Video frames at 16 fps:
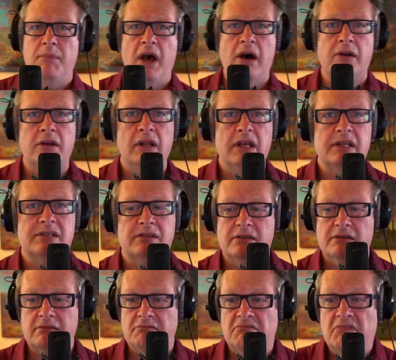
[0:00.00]
about,
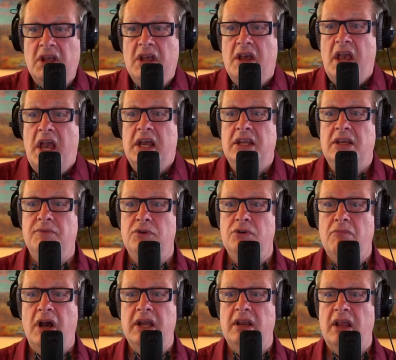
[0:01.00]
unless any of
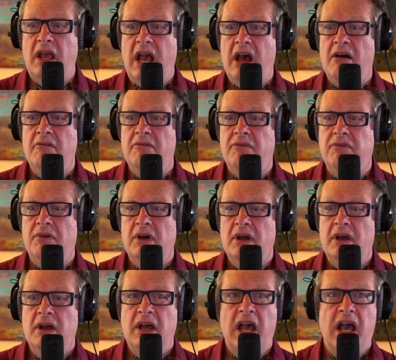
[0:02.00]
you might have
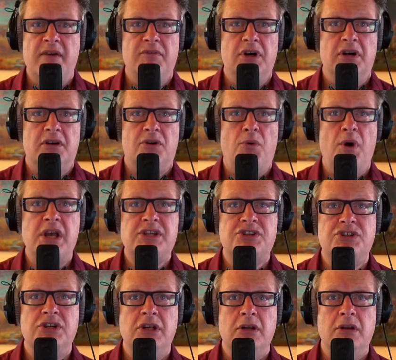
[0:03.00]
a
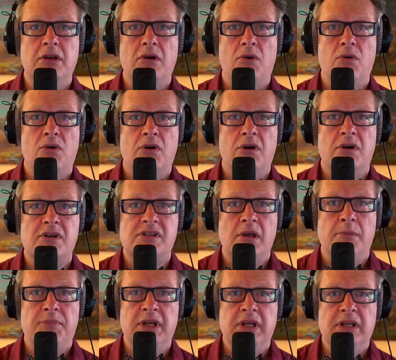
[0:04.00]
question or
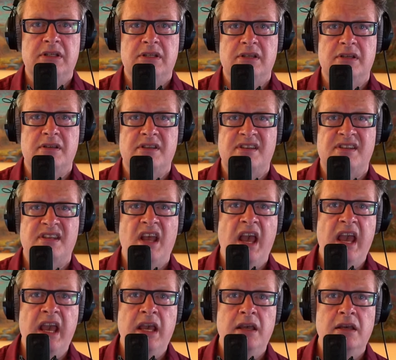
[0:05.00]
something to
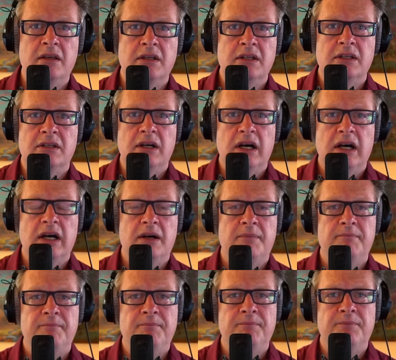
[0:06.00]
say,
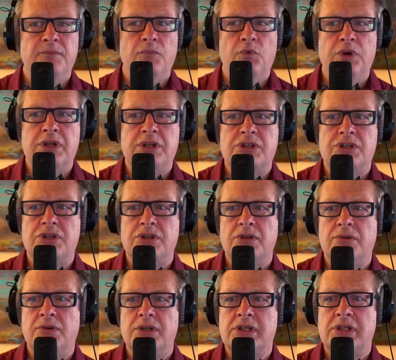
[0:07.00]
which
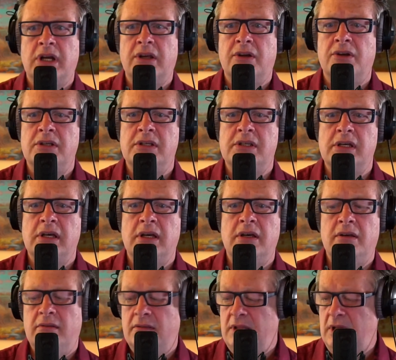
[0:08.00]
I could
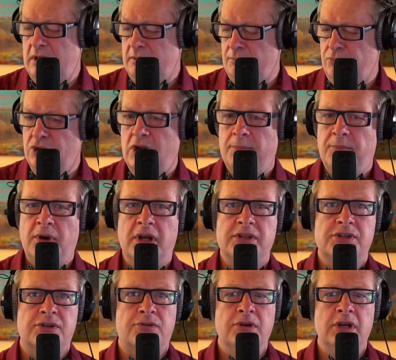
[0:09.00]
then put up
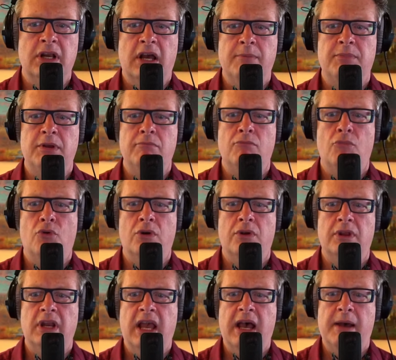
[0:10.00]
on screen. I'd be more
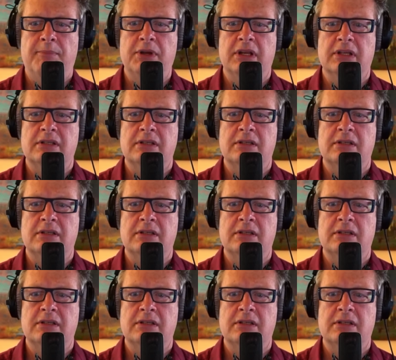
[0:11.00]
than happy